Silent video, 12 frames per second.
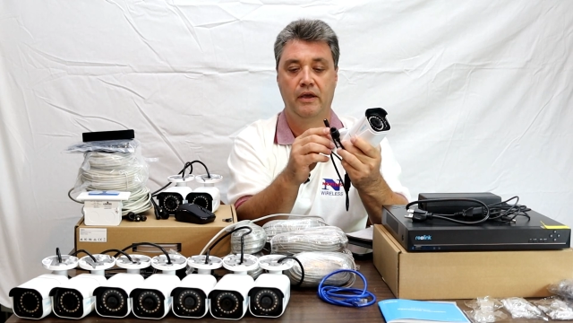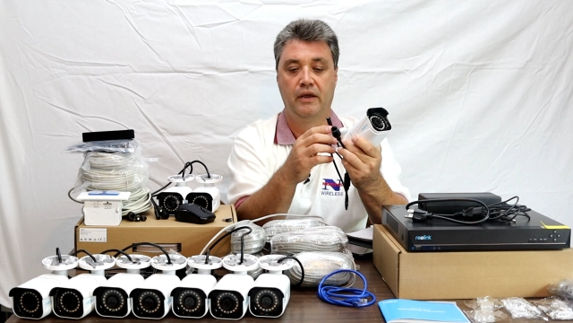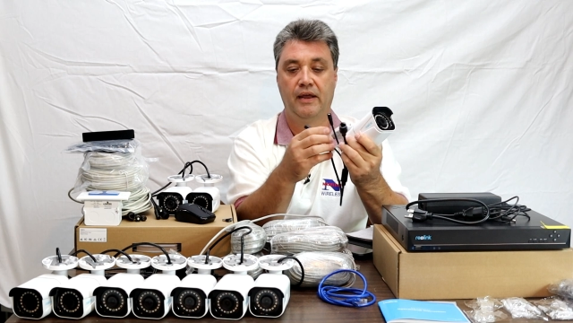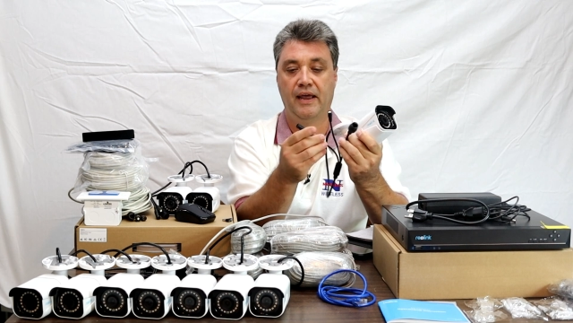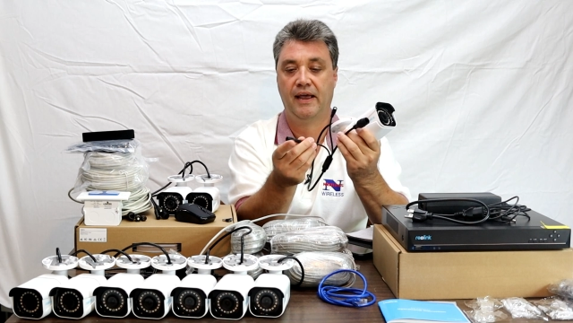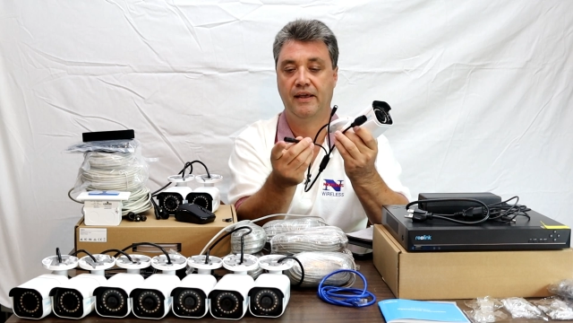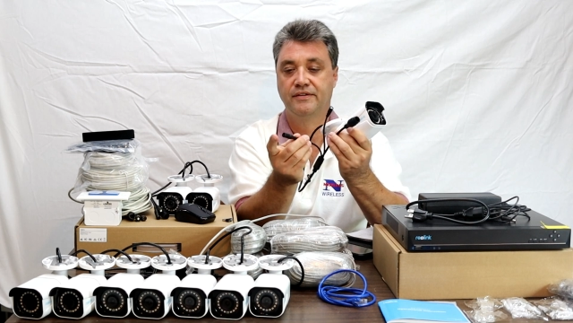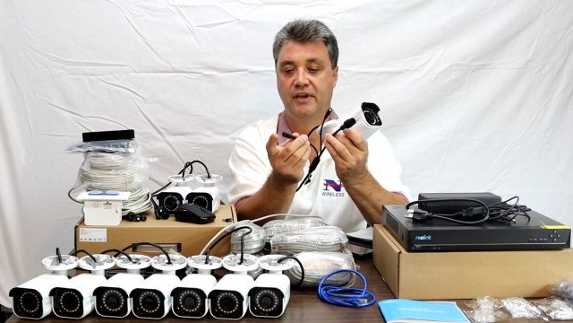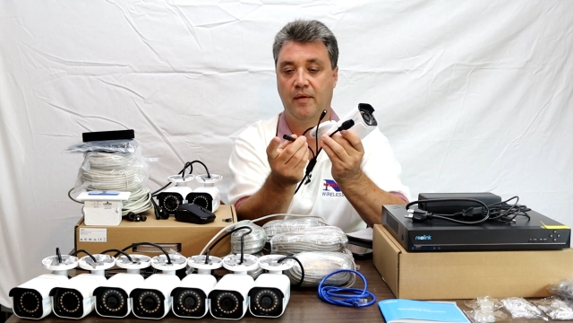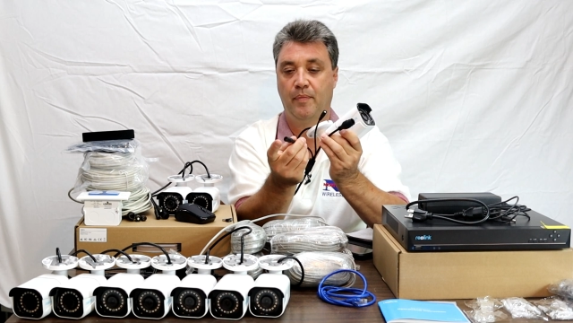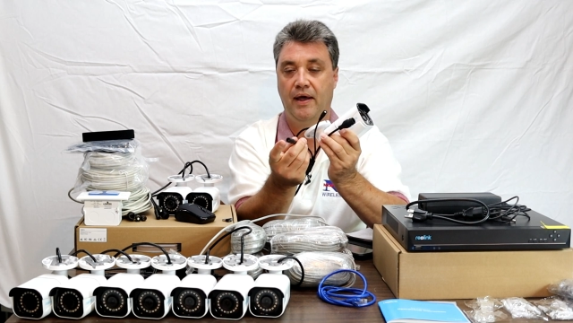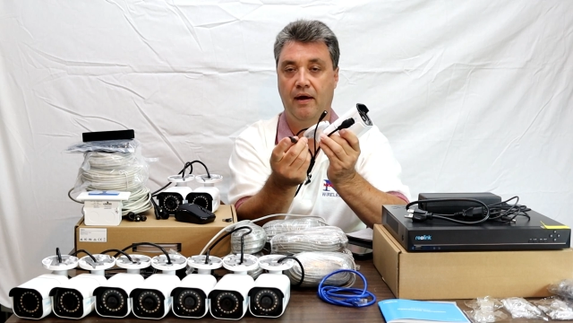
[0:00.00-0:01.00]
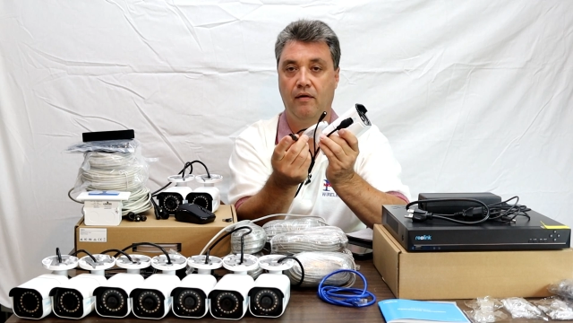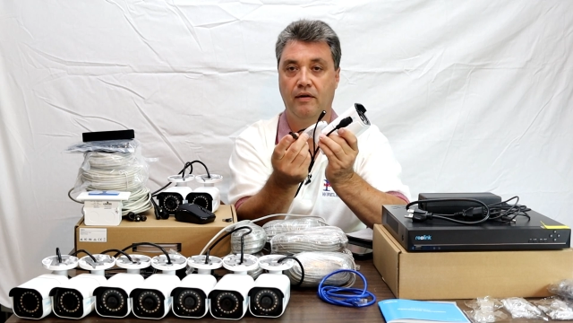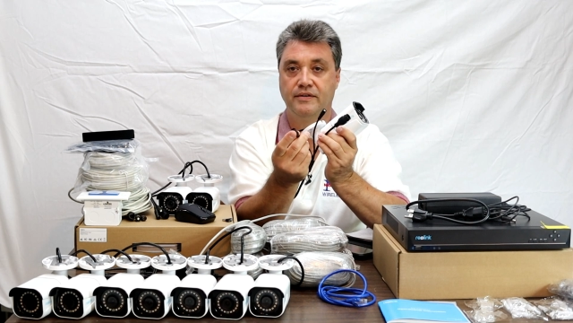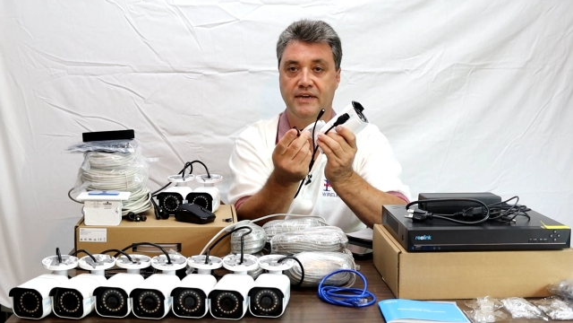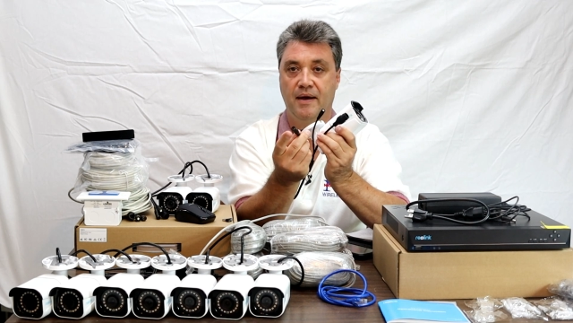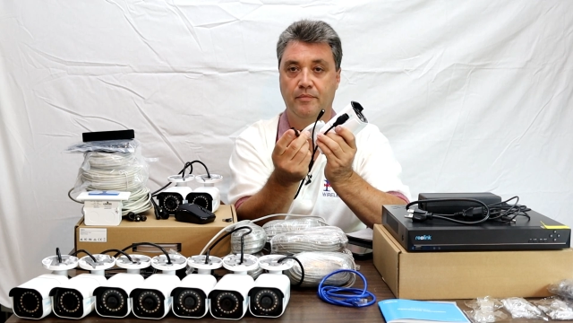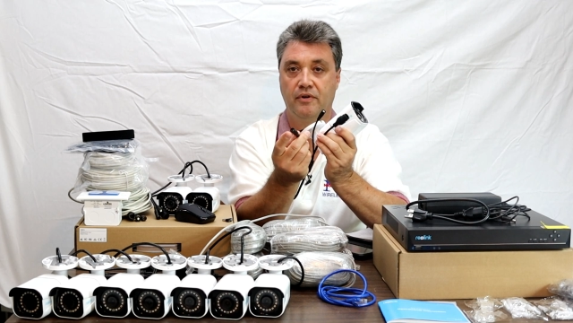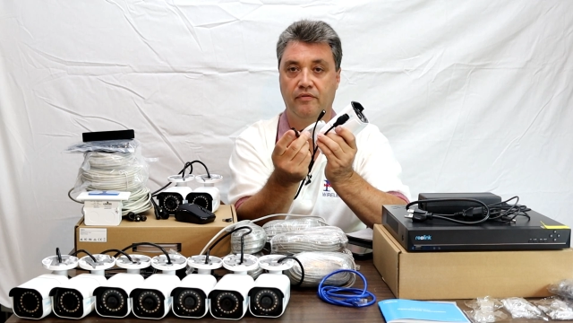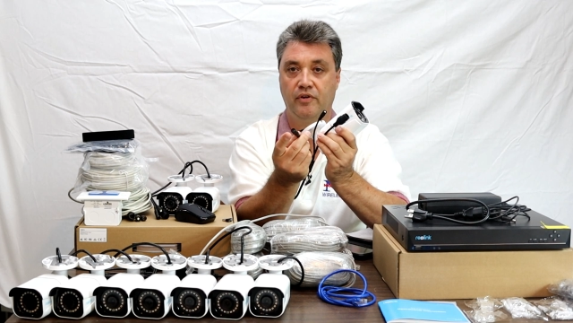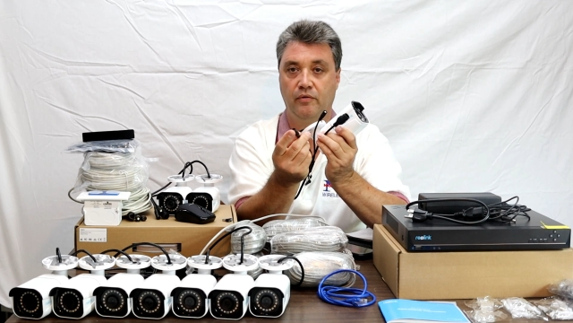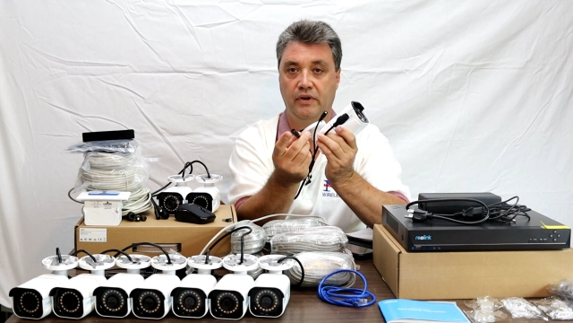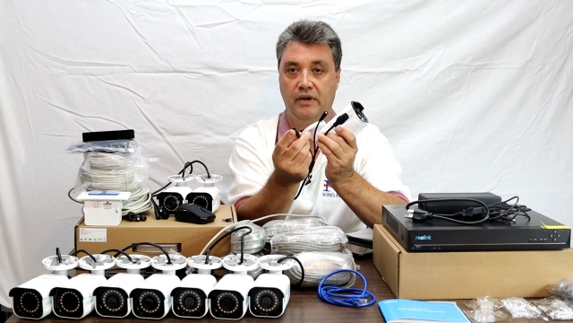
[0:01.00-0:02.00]
It has a power adapter
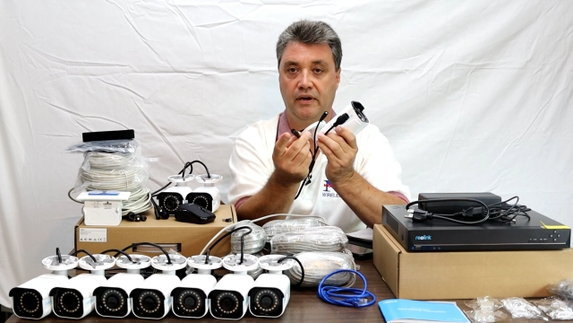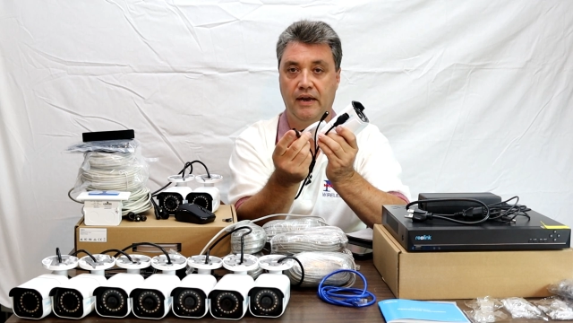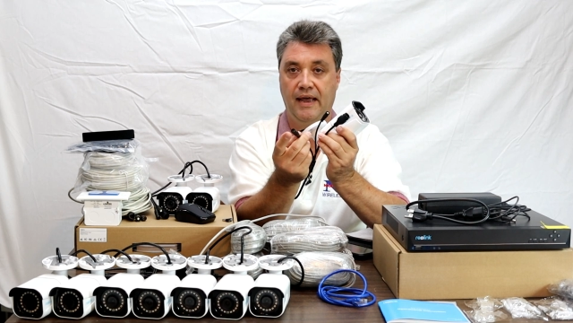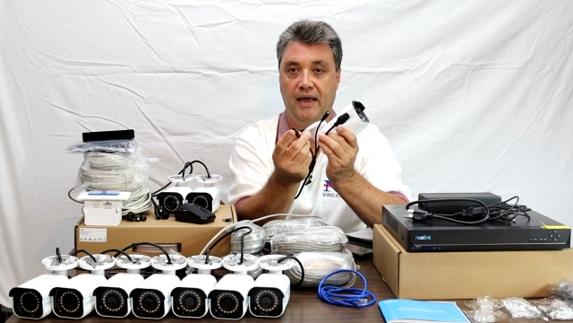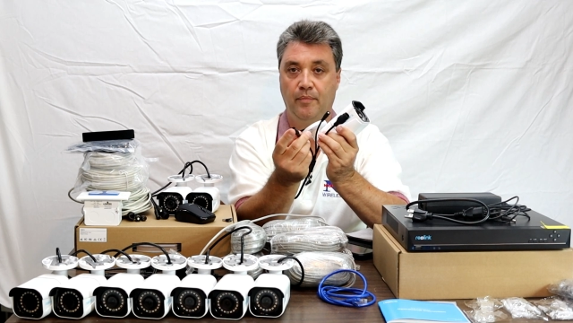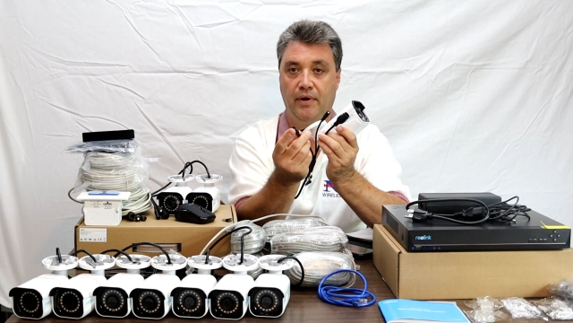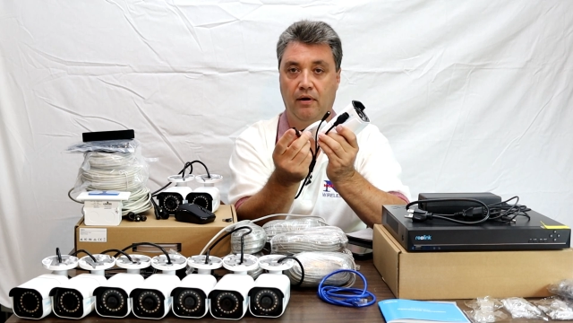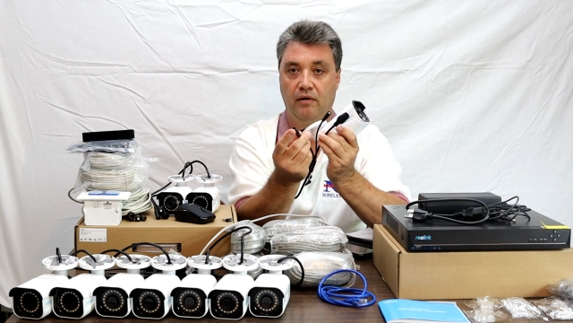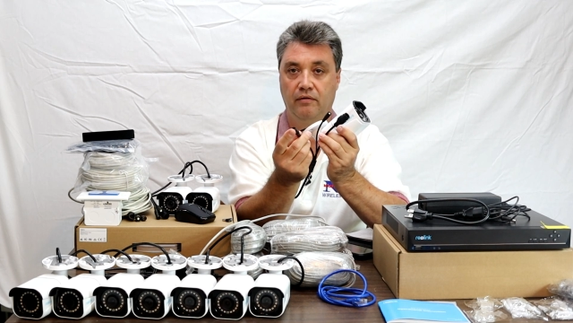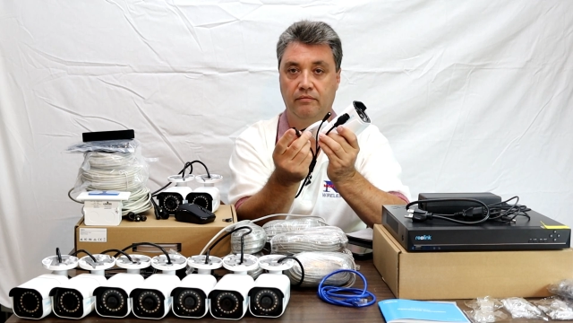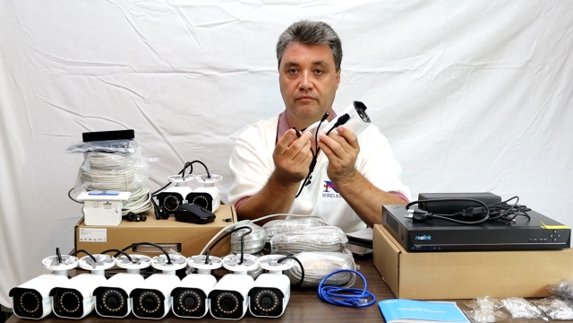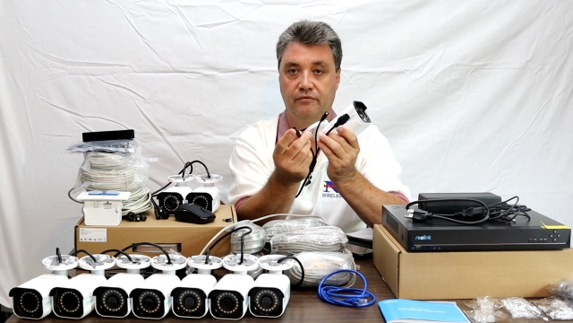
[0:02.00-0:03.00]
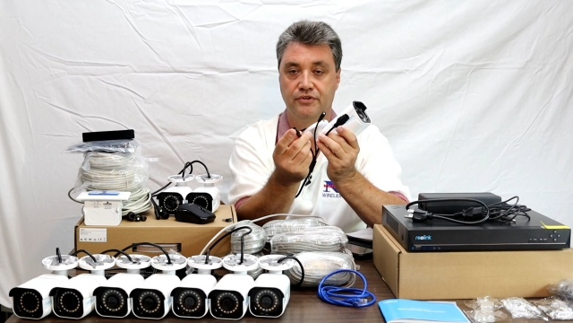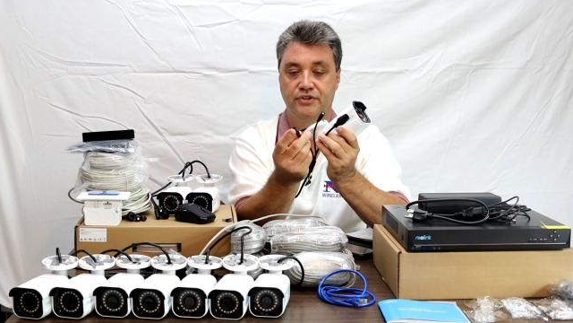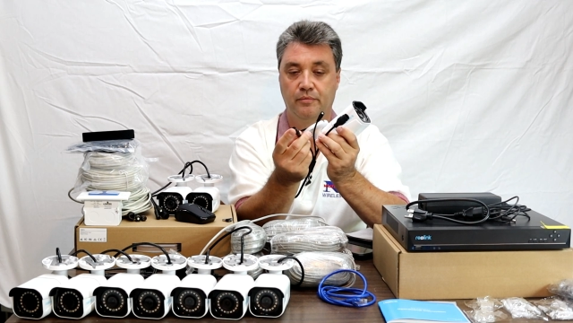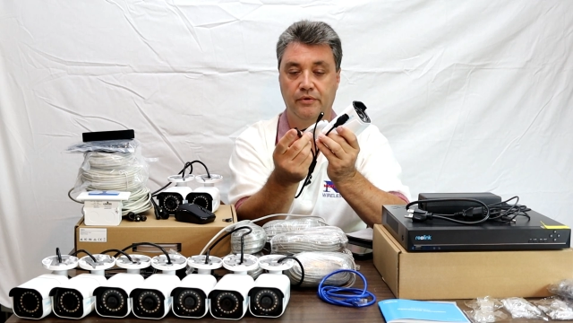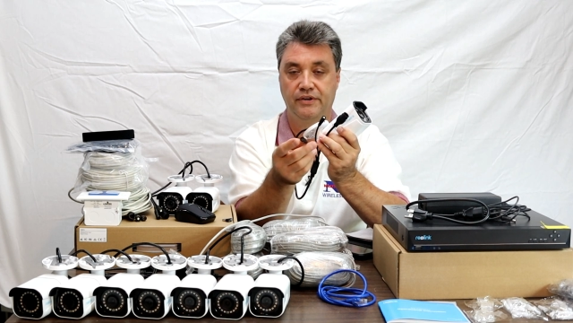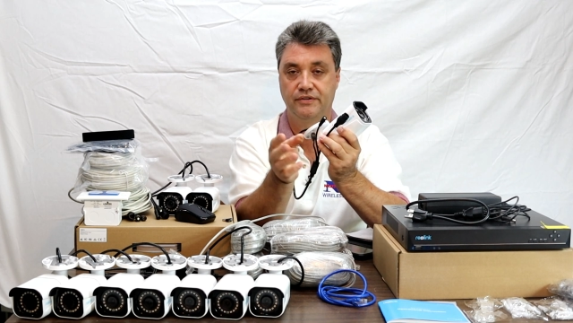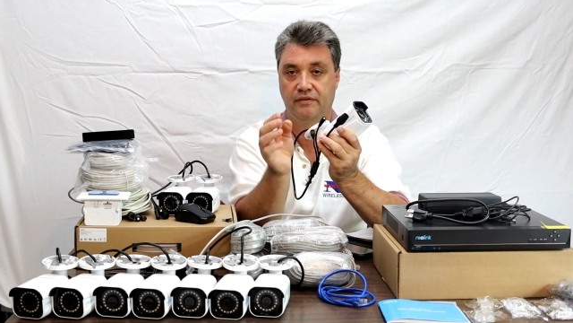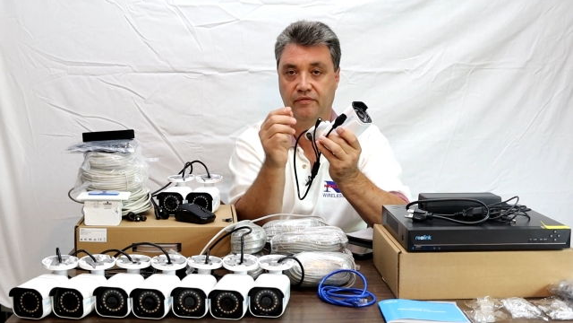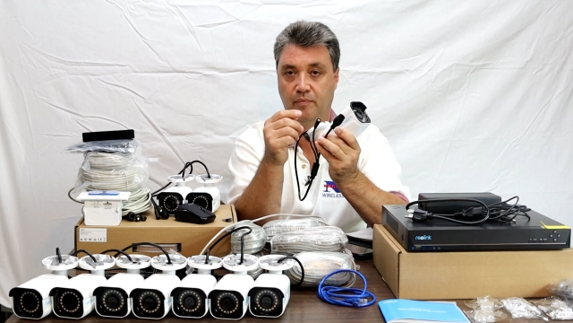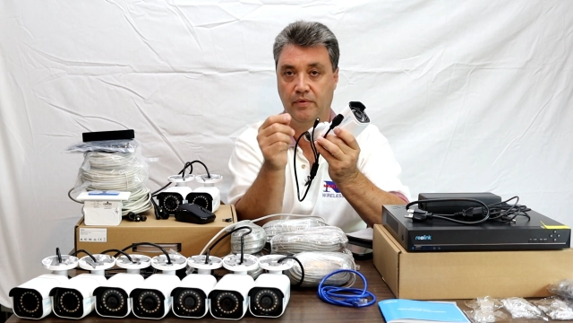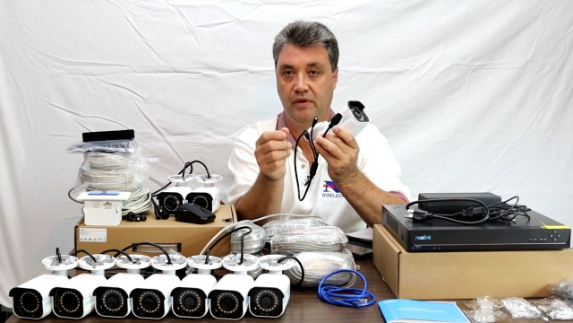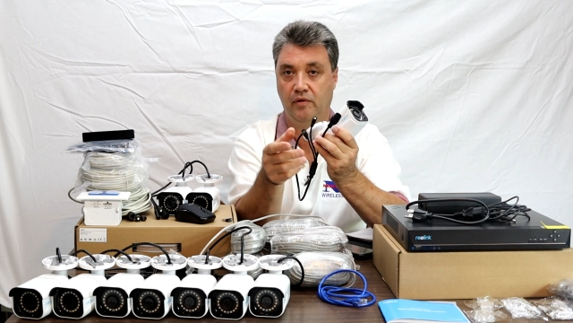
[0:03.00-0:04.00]
if you needed to add power for some reason,
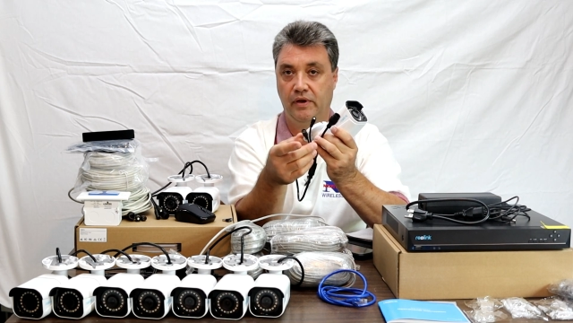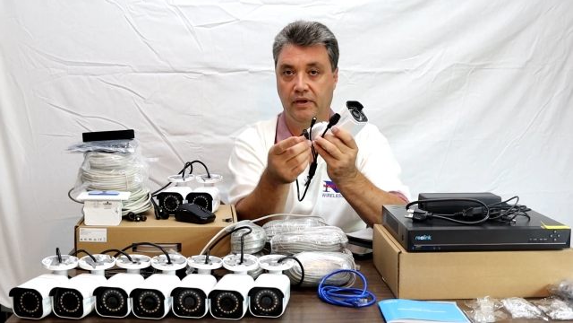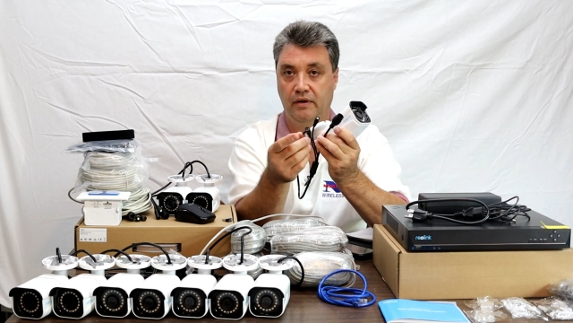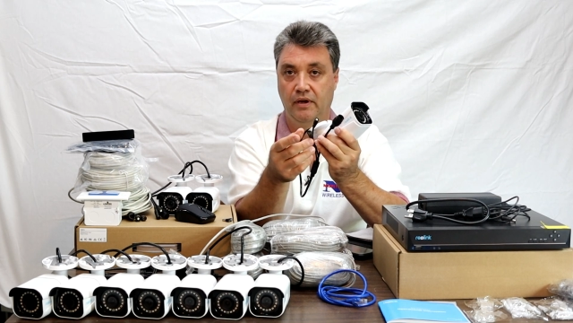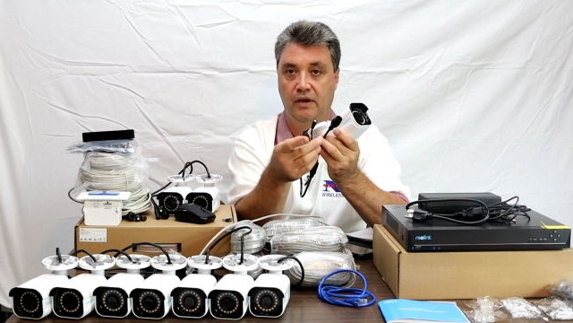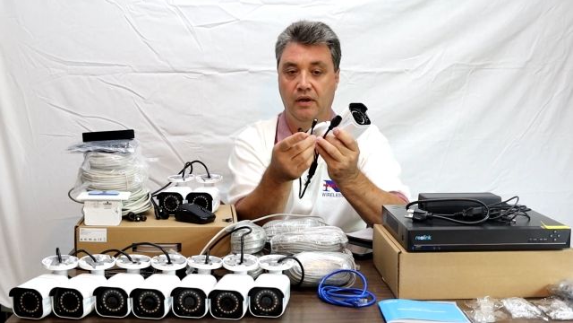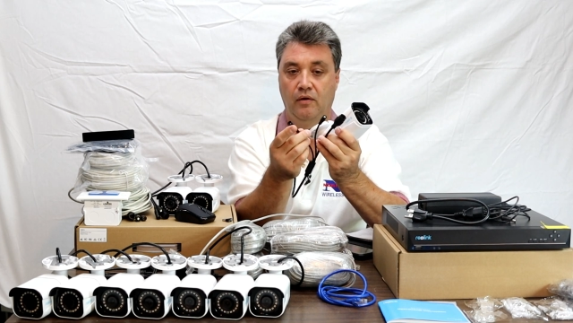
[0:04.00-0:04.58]
if the POE